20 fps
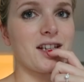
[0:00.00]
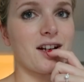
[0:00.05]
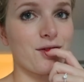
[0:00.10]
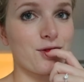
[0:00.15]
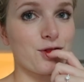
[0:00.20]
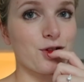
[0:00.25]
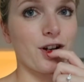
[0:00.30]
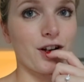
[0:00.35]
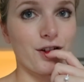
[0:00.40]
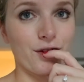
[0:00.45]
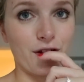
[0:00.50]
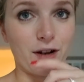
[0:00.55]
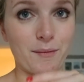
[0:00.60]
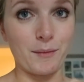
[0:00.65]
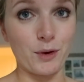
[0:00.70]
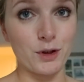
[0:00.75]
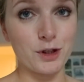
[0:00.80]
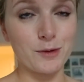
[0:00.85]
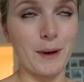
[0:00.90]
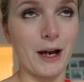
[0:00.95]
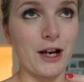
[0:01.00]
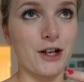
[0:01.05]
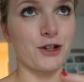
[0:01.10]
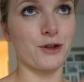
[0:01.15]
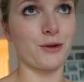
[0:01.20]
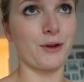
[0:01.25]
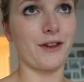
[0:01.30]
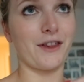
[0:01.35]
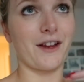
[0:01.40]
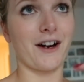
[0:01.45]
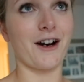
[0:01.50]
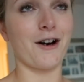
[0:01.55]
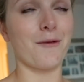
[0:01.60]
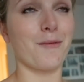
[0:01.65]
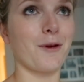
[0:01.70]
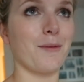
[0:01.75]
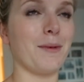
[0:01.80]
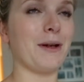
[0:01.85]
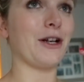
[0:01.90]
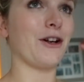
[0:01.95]
that I've tried on are more special and that I'll
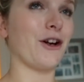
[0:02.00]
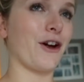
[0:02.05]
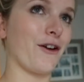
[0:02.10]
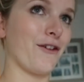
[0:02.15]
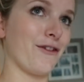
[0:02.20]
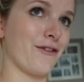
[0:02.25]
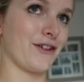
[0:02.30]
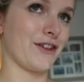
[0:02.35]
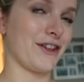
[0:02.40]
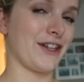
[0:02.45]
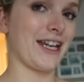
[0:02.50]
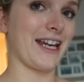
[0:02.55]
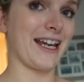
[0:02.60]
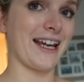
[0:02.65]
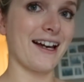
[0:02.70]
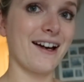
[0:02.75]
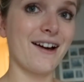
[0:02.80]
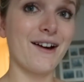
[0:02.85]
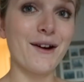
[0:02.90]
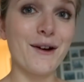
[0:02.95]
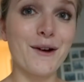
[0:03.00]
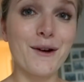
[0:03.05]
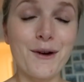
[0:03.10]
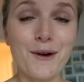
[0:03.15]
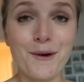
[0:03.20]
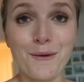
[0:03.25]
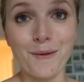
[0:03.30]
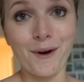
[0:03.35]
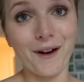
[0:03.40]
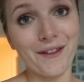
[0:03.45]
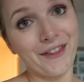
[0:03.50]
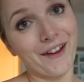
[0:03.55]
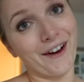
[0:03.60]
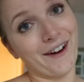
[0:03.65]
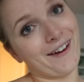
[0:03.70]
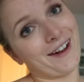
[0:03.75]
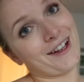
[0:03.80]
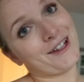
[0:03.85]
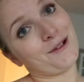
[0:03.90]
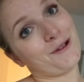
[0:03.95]
probably go for the one that
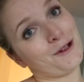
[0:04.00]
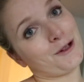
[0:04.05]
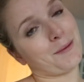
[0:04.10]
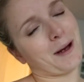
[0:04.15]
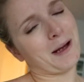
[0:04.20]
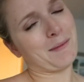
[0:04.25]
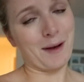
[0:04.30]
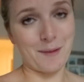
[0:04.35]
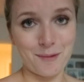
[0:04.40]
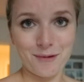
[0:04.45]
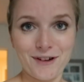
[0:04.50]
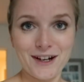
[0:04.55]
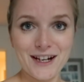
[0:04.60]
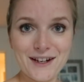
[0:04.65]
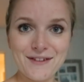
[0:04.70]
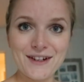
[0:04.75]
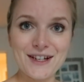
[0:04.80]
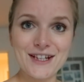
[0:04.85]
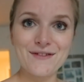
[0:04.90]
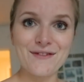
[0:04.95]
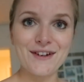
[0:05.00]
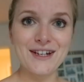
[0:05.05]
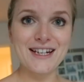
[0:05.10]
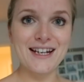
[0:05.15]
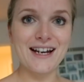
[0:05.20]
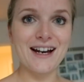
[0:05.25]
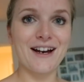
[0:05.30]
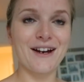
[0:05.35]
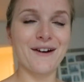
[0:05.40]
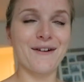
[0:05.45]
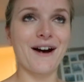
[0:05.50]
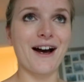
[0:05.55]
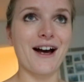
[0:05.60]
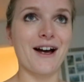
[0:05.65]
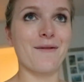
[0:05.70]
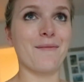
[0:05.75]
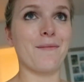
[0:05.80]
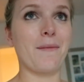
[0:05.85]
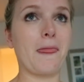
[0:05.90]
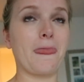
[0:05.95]
I talked about in my previous video
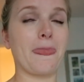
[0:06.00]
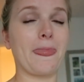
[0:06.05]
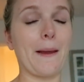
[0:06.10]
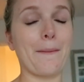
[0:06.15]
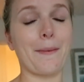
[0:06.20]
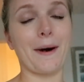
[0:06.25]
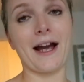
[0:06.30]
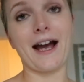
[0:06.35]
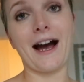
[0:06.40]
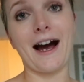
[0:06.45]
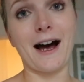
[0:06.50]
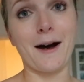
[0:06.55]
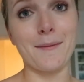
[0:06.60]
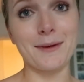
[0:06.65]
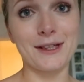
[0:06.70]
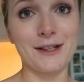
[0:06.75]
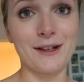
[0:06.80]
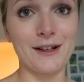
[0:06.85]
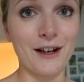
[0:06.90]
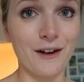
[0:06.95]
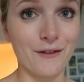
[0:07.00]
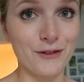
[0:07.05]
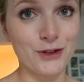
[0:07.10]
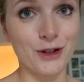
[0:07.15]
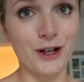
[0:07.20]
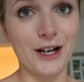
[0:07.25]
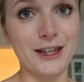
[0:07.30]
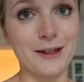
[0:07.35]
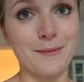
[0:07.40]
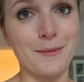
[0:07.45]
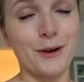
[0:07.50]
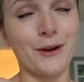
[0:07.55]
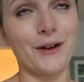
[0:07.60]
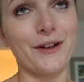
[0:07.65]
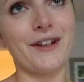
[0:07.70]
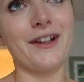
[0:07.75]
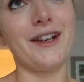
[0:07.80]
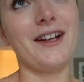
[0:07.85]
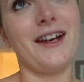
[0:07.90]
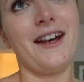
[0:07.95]
um, but I absolutely love trying them
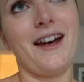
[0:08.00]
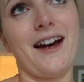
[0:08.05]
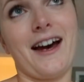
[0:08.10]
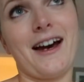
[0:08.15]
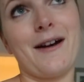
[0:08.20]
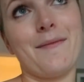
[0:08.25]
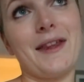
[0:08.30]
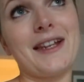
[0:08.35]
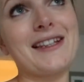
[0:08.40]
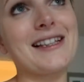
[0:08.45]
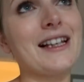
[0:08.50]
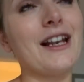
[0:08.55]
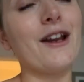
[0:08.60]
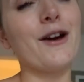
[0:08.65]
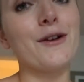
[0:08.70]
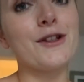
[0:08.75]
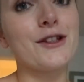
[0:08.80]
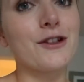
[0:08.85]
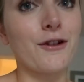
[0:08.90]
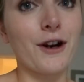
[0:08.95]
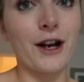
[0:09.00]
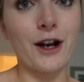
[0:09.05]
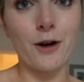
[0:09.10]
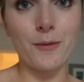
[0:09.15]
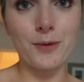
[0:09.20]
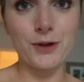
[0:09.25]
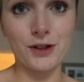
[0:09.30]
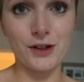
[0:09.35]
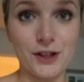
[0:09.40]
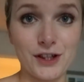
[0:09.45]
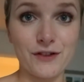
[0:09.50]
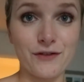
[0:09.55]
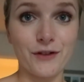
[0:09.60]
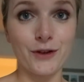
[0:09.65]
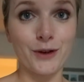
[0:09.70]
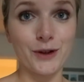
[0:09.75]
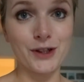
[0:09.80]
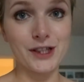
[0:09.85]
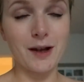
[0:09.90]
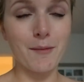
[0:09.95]
on. And um, there's loads of great options
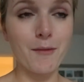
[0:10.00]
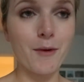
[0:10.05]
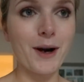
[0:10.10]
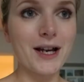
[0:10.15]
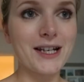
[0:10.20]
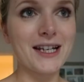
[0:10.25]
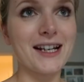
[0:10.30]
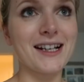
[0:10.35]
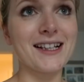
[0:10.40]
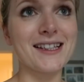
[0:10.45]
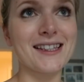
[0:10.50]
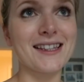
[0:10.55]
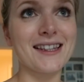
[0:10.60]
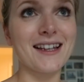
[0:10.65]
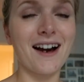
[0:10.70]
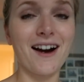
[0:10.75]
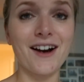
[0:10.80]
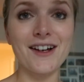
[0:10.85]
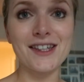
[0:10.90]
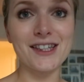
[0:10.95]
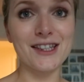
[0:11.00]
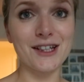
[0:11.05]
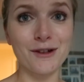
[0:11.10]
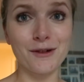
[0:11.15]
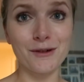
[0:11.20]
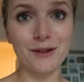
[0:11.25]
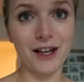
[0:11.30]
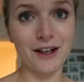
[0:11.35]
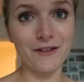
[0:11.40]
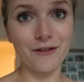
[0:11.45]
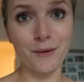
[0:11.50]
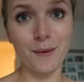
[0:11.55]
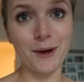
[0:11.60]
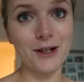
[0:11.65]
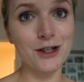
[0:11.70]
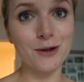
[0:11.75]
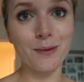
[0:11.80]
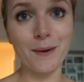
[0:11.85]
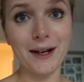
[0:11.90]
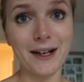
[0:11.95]
for summer weddings. I still like for
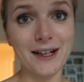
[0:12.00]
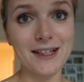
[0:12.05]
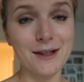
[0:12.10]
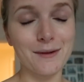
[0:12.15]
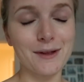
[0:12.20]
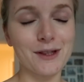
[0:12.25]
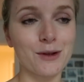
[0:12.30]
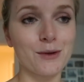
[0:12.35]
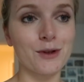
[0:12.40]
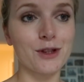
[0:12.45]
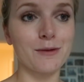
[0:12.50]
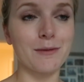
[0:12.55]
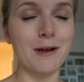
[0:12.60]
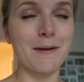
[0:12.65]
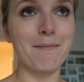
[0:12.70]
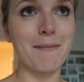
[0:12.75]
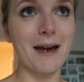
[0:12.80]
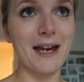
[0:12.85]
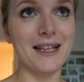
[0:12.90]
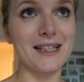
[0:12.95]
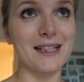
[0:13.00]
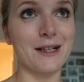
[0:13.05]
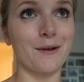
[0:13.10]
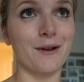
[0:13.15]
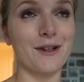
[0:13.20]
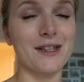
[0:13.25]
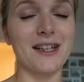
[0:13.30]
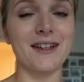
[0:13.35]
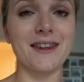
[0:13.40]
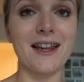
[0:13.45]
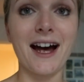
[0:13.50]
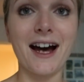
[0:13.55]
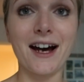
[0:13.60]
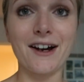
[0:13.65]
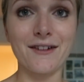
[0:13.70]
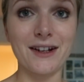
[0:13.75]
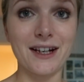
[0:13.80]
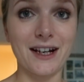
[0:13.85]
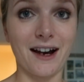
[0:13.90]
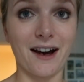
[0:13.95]
winter weddings, there's still some amazing ones like the
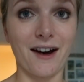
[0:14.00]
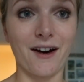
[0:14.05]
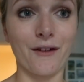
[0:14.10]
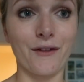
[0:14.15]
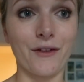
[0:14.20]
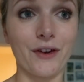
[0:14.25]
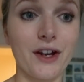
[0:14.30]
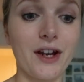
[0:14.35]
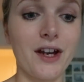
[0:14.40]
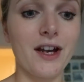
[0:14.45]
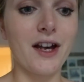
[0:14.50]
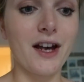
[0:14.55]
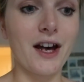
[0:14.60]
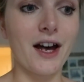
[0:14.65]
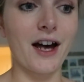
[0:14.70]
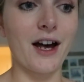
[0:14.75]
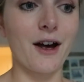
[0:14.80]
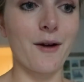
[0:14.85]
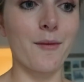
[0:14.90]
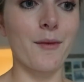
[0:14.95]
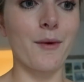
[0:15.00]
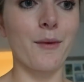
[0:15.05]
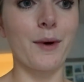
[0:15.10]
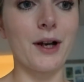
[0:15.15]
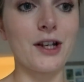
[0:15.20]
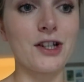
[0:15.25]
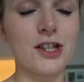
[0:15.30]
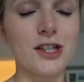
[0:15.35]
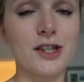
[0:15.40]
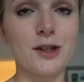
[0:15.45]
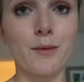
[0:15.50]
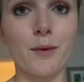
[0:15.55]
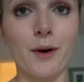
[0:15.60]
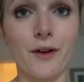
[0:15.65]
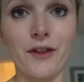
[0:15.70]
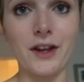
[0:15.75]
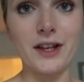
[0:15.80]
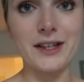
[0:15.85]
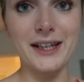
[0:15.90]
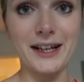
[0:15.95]
Harry gown, um, which is the
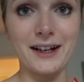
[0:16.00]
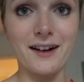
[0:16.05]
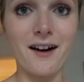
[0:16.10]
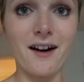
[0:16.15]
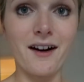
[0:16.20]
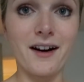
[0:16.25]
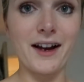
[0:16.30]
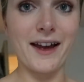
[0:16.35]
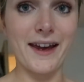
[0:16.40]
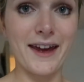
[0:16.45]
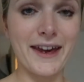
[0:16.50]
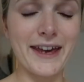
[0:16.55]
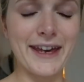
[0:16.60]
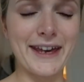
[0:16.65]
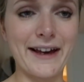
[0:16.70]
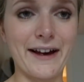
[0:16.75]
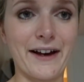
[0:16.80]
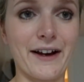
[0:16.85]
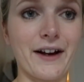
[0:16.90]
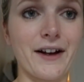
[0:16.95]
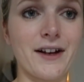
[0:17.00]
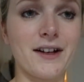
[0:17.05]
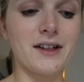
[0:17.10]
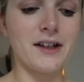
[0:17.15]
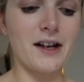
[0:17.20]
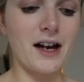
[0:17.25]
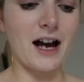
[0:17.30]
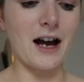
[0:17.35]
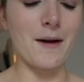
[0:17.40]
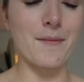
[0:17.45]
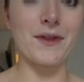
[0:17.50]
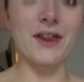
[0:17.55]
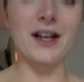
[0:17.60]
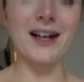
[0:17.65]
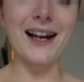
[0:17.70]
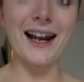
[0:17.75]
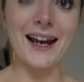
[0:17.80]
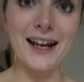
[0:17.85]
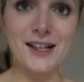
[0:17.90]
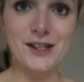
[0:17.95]
one that's like high here. And um, the
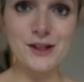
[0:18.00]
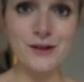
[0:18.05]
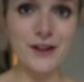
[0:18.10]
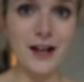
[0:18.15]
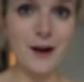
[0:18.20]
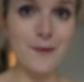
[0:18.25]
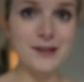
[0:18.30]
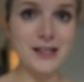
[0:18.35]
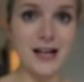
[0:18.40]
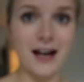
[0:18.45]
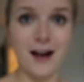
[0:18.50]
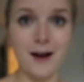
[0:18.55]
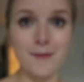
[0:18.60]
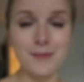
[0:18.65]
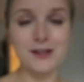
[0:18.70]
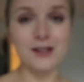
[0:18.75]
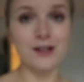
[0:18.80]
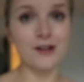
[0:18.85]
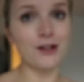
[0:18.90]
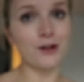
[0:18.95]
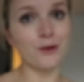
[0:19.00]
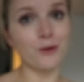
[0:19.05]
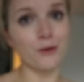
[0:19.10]
lace on that was absolutely